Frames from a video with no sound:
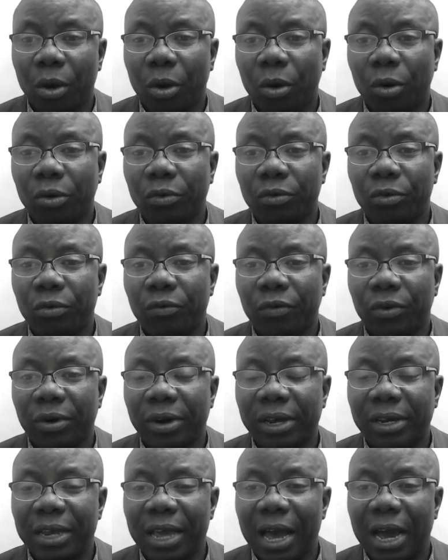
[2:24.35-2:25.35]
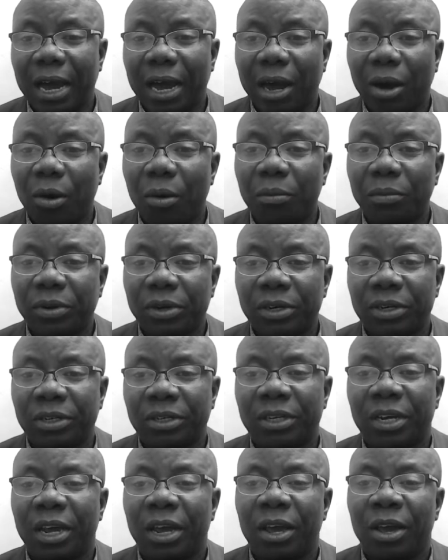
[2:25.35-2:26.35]
or you've already
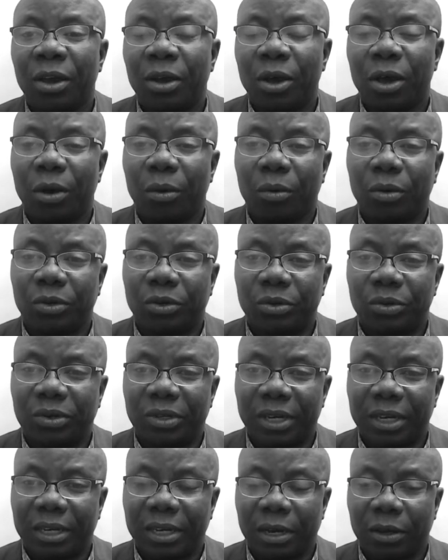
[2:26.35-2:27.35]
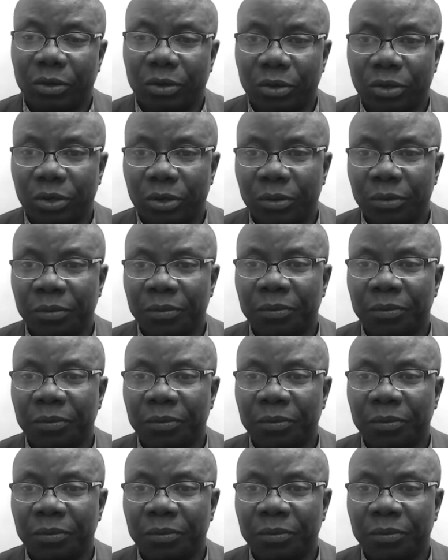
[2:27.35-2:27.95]
accomplished what you set out to do?